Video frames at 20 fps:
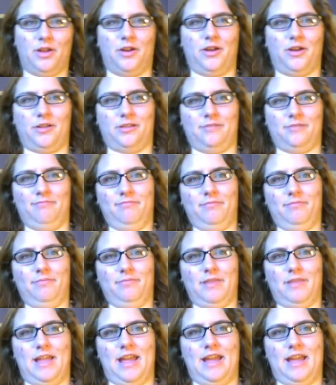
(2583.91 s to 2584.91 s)
in Plurk
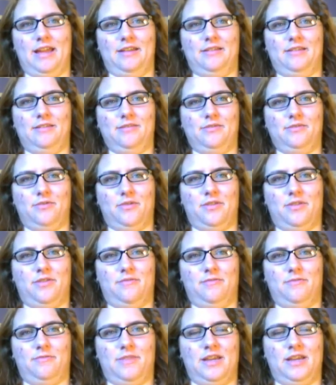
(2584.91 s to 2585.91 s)
land
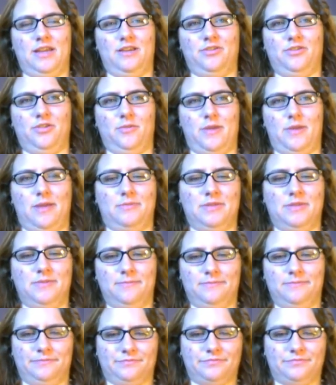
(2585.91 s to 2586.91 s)
or the
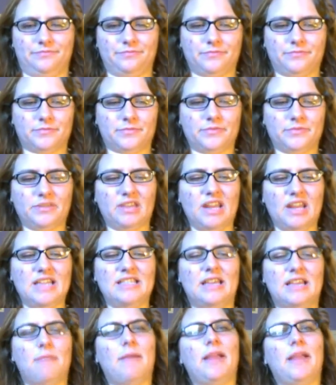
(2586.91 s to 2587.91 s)
interwebs,
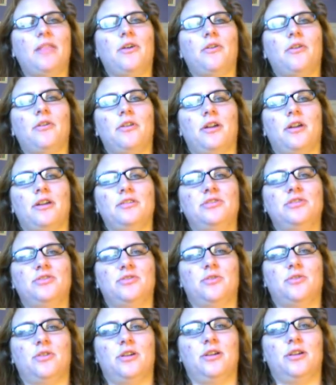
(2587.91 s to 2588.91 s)
is that my local
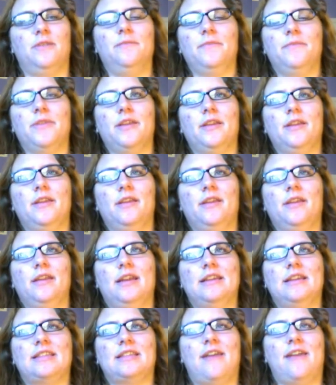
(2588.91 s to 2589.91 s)
yarn store
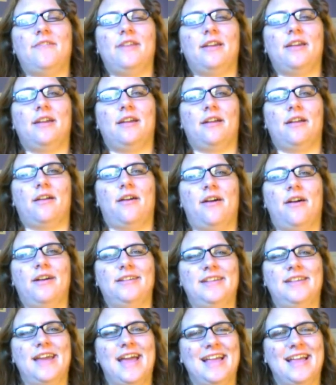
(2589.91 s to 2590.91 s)
is having
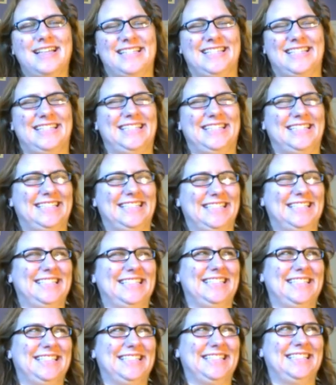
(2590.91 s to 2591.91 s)
a contest.